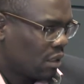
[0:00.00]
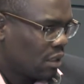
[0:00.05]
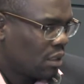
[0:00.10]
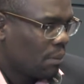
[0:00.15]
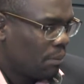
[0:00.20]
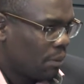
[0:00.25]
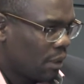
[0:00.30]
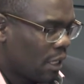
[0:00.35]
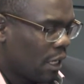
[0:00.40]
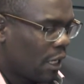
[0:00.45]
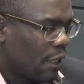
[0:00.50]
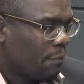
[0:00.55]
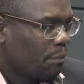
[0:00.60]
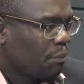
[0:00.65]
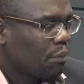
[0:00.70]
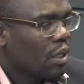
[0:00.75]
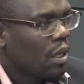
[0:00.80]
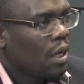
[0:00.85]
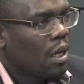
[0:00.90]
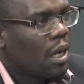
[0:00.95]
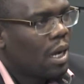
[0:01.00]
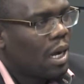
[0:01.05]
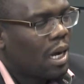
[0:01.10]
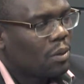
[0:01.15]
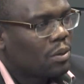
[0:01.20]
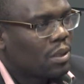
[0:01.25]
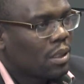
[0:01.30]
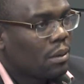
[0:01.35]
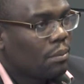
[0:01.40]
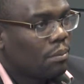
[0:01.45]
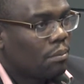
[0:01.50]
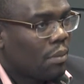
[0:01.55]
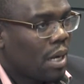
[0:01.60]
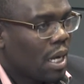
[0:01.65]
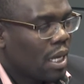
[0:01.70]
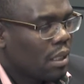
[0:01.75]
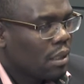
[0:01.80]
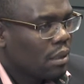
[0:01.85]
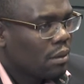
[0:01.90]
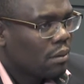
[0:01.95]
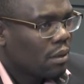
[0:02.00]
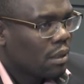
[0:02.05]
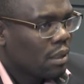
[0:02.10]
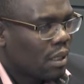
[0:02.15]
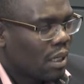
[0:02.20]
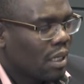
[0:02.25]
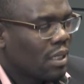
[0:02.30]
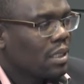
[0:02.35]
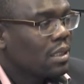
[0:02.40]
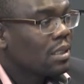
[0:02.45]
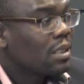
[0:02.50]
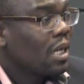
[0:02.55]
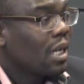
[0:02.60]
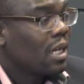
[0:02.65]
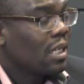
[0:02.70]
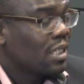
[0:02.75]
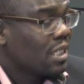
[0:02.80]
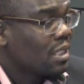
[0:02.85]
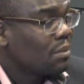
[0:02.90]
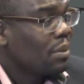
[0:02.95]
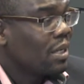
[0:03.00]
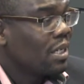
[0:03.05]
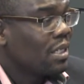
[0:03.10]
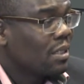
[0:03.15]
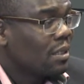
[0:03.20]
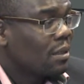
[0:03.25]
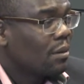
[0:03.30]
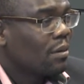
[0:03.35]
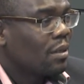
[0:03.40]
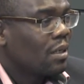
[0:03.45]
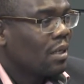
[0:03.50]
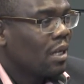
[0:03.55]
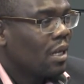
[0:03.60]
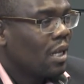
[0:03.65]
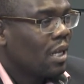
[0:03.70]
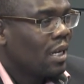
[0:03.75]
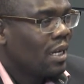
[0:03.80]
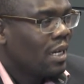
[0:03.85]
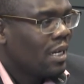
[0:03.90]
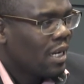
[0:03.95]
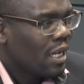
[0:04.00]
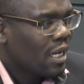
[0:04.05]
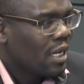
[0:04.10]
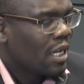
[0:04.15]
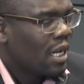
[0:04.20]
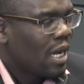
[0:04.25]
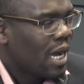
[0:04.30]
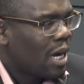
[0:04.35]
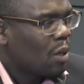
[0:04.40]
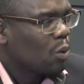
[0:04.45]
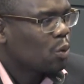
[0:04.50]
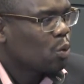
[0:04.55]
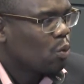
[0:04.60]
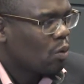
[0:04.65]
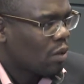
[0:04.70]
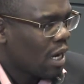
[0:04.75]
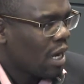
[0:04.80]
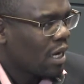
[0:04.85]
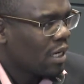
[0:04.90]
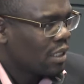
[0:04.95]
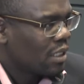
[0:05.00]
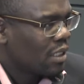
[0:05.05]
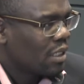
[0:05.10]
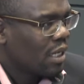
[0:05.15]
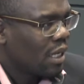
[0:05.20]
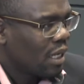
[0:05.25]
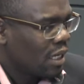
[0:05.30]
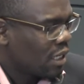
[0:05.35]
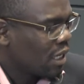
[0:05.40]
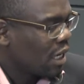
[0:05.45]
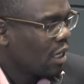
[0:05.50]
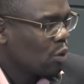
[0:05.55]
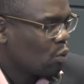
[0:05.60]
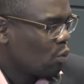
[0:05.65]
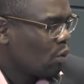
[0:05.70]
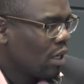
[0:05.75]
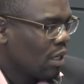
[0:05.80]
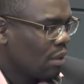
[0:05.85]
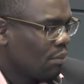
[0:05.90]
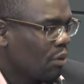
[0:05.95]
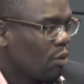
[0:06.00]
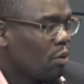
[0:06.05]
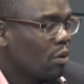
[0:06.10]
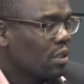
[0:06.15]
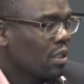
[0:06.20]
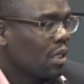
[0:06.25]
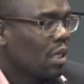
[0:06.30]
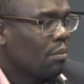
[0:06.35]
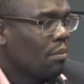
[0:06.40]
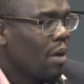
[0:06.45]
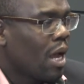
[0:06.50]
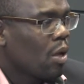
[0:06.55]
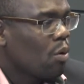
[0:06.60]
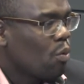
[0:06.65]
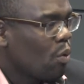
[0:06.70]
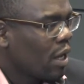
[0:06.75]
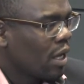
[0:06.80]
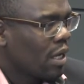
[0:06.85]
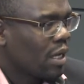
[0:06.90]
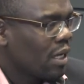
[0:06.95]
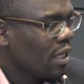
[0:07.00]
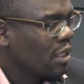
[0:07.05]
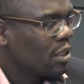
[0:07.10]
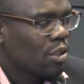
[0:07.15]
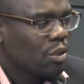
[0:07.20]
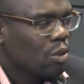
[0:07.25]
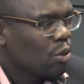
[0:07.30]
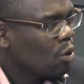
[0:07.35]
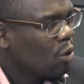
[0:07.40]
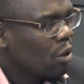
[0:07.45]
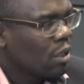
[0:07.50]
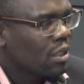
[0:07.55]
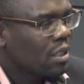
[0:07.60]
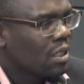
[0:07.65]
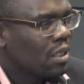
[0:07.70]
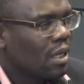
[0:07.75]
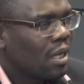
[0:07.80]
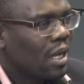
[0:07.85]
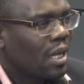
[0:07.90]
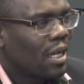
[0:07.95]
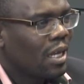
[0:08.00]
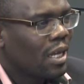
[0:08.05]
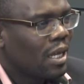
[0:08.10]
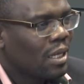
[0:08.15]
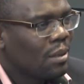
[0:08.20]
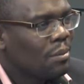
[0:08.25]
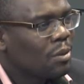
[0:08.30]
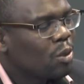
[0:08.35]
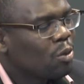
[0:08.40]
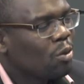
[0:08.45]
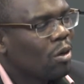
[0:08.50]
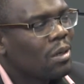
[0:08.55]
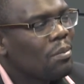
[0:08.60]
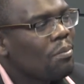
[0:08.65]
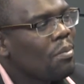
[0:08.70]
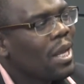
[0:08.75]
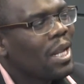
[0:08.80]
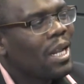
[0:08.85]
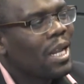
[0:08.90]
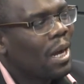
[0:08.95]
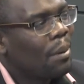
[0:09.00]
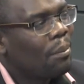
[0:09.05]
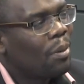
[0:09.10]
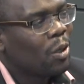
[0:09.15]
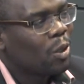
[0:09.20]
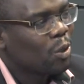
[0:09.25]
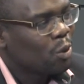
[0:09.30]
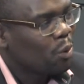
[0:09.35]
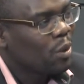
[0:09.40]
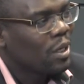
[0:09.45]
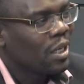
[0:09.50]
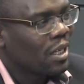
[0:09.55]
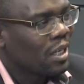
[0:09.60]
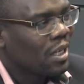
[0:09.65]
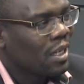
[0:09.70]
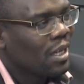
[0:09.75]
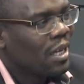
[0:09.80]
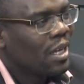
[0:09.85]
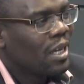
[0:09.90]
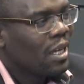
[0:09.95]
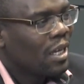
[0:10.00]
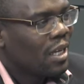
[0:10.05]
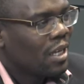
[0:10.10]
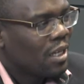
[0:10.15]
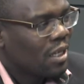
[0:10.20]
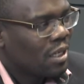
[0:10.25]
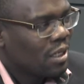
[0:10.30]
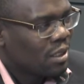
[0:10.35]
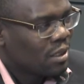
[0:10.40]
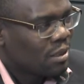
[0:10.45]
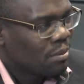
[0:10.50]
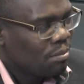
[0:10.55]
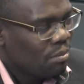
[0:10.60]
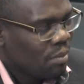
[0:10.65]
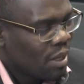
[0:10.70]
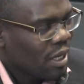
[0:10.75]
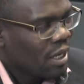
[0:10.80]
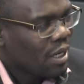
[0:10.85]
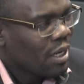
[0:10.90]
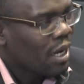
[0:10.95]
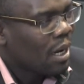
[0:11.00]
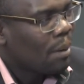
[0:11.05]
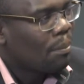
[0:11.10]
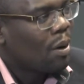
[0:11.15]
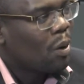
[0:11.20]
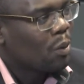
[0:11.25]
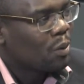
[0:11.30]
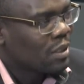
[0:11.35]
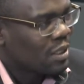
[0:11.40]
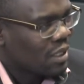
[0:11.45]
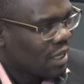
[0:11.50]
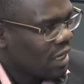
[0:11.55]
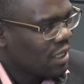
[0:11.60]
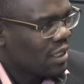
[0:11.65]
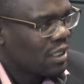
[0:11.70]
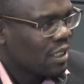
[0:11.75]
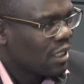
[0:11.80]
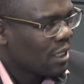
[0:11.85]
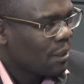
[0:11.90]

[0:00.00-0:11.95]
typical, I would say my greatest challenge has been learning how to write and write well. Because in my work, it's not mainly about talking. It's mainly about writing.